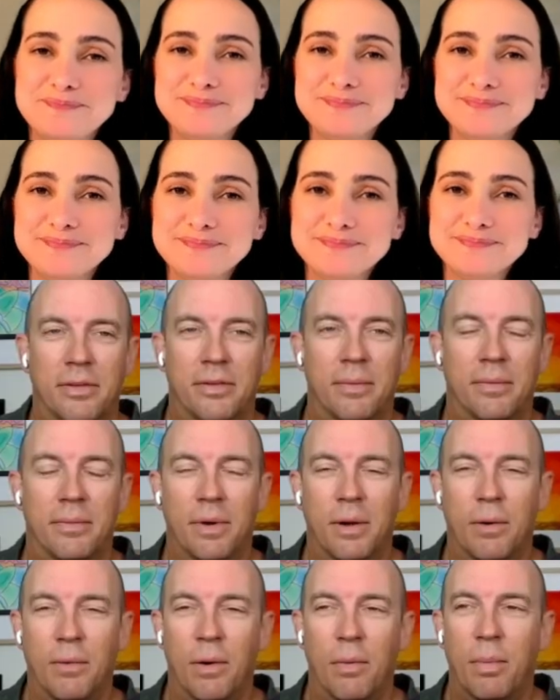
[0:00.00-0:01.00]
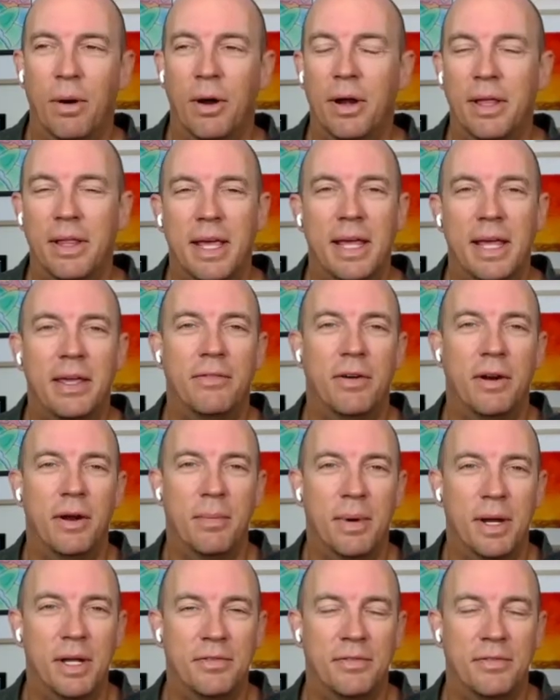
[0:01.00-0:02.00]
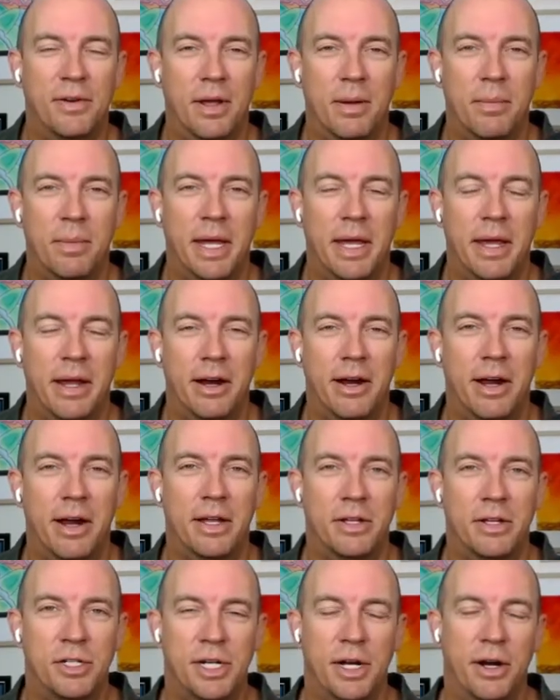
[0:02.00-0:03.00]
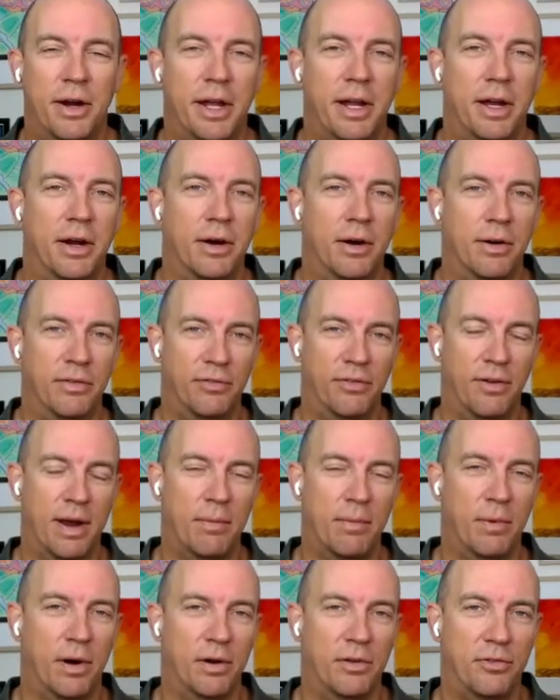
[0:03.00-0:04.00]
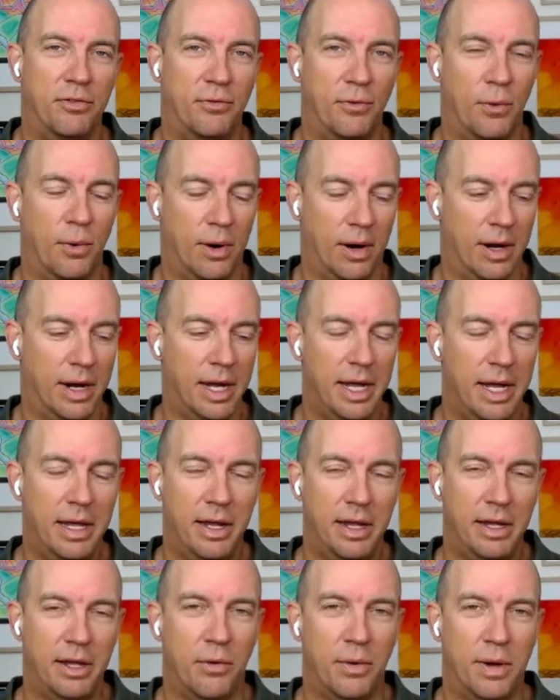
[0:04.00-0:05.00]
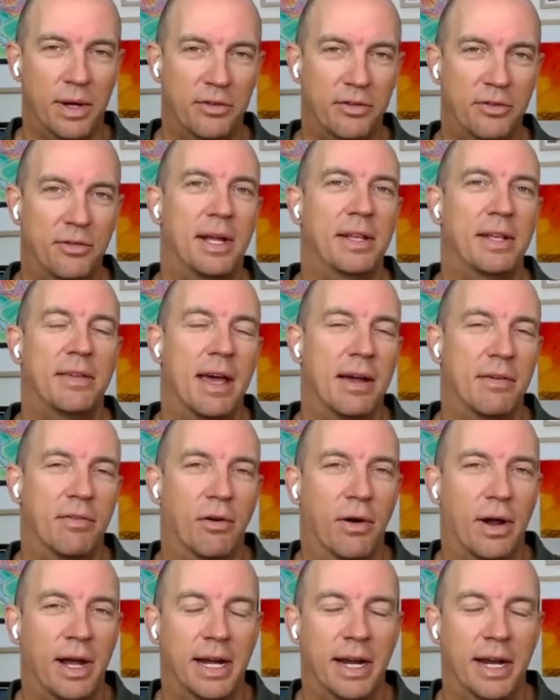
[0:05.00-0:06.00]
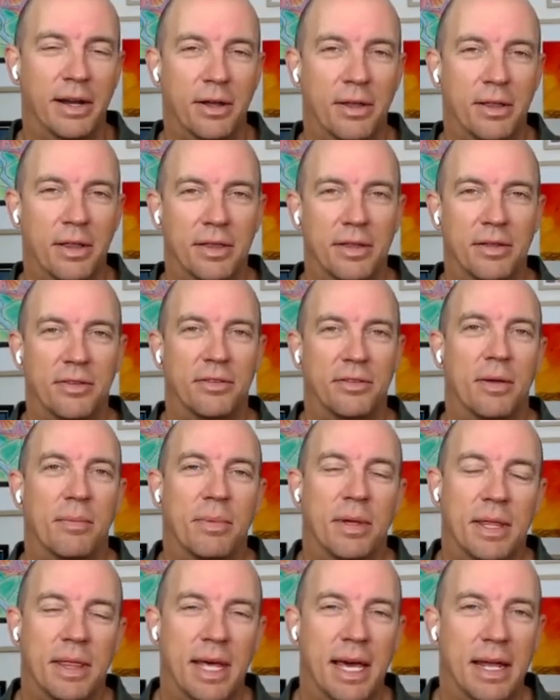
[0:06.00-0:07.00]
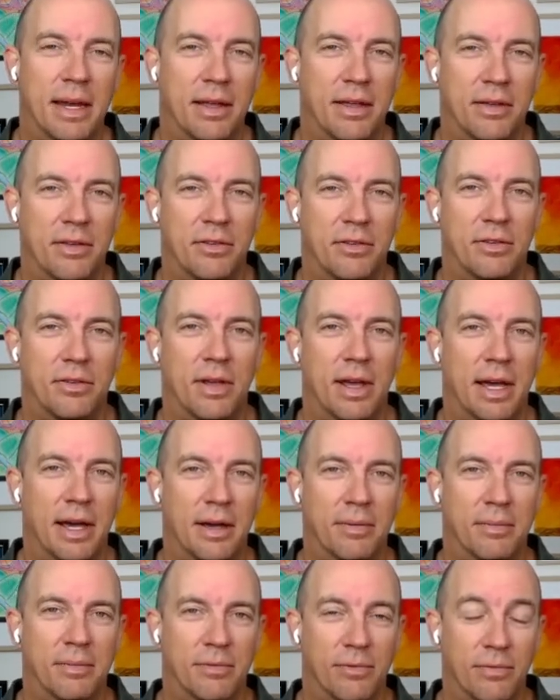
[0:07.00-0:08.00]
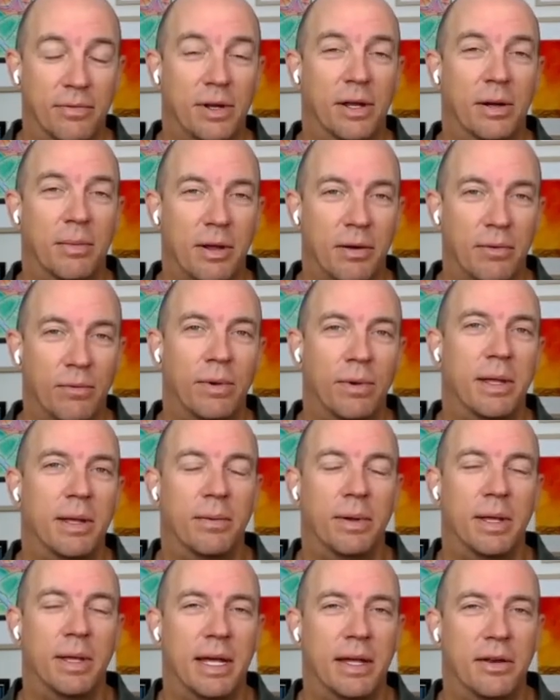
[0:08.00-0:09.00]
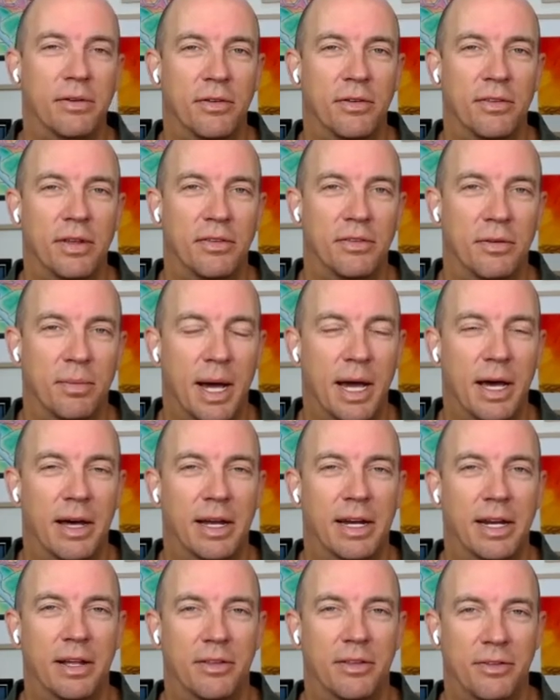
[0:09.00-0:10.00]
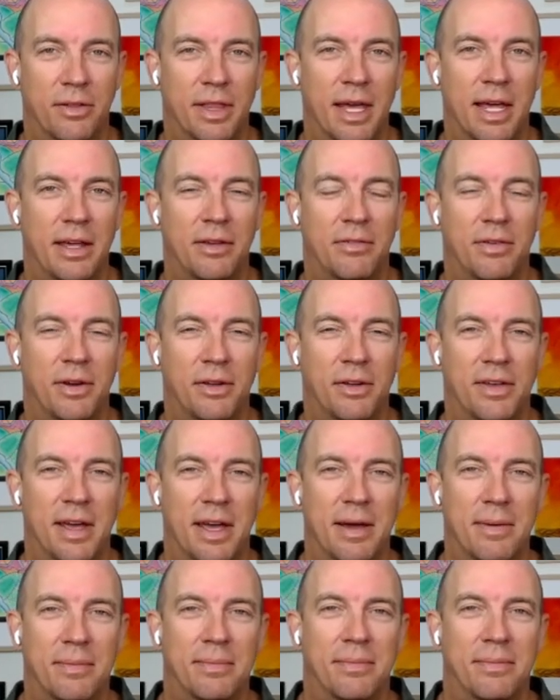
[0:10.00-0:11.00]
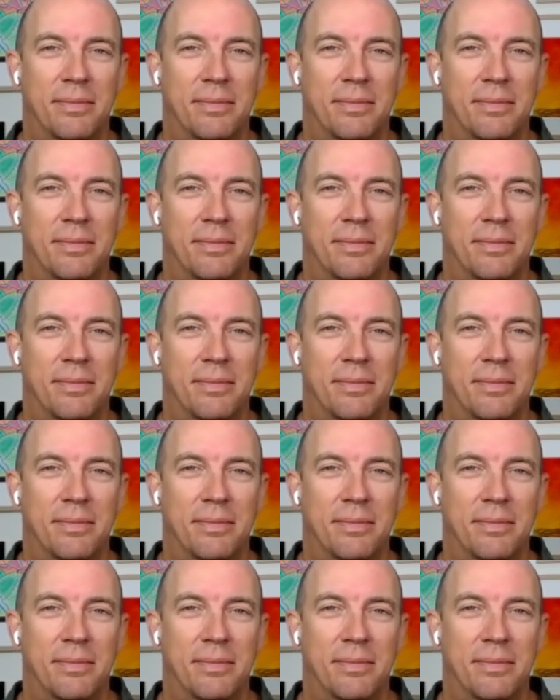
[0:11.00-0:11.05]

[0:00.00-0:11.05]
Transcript: Awesome. Well, Roberta, thank you very much for coming here and sharing your frameworks for going straight to Evergreen. I know that this is something that is um, going to be really, really interesting to my audience. So thank you for your time.